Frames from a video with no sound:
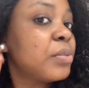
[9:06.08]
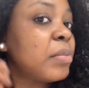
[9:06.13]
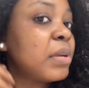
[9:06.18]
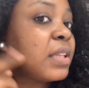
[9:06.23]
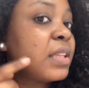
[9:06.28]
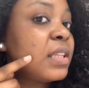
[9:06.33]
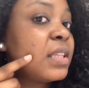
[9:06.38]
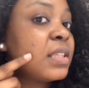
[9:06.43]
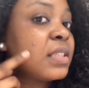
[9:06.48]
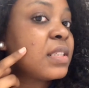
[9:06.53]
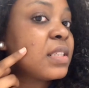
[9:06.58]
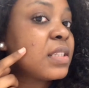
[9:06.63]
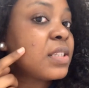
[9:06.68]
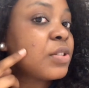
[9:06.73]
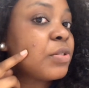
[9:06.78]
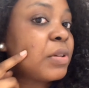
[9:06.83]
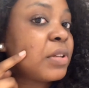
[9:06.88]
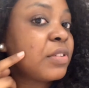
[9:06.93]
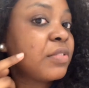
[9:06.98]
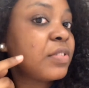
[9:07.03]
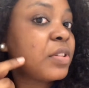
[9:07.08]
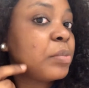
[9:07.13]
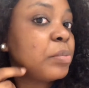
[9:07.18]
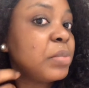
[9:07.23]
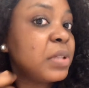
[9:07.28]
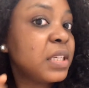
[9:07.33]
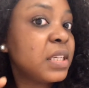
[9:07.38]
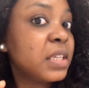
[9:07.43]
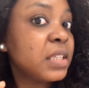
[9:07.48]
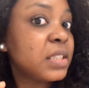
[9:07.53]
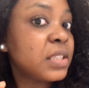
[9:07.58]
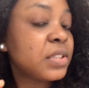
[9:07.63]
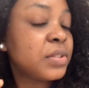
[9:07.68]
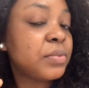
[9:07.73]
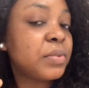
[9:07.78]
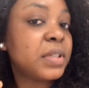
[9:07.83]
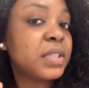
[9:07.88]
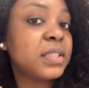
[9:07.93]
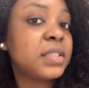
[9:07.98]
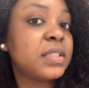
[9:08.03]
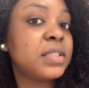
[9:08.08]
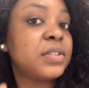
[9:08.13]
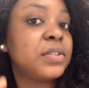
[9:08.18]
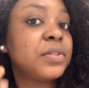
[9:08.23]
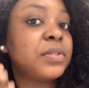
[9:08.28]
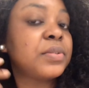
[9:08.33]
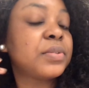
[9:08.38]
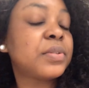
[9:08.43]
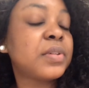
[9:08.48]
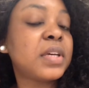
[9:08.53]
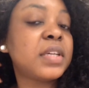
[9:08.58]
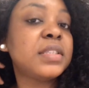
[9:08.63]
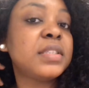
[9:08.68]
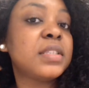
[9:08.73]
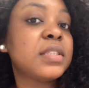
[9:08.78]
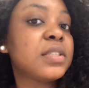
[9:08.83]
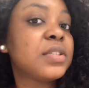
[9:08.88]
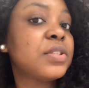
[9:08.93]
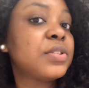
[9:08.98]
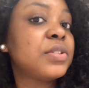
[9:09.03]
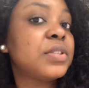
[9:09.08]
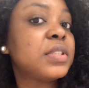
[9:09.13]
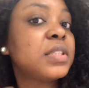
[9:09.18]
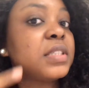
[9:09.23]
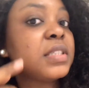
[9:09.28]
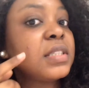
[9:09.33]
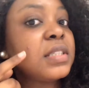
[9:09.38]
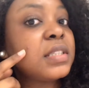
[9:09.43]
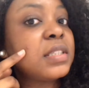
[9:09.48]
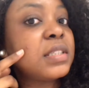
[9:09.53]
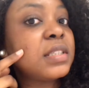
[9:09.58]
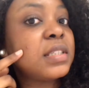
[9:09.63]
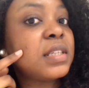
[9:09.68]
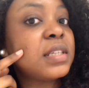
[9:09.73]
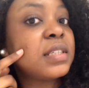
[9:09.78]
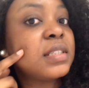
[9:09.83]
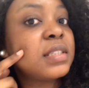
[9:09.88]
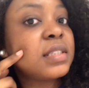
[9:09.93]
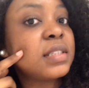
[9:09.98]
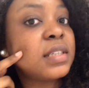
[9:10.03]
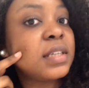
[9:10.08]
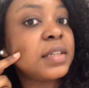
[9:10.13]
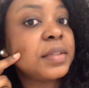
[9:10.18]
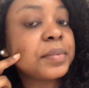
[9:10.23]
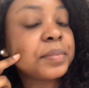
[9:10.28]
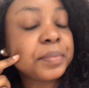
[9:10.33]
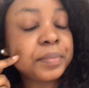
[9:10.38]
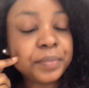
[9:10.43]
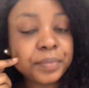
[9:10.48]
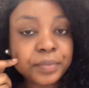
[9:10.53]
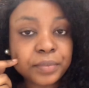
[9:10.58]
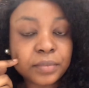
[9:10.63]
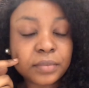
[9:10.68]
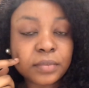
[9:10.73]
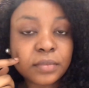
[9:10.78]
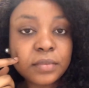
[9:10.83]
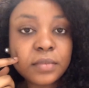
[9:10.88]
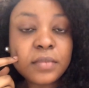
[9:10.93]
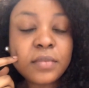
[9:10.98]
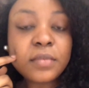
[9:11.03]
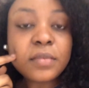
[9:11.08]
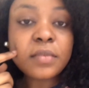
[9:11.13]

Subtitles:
this is one of the biggest ones. I just noticed it yesterday. I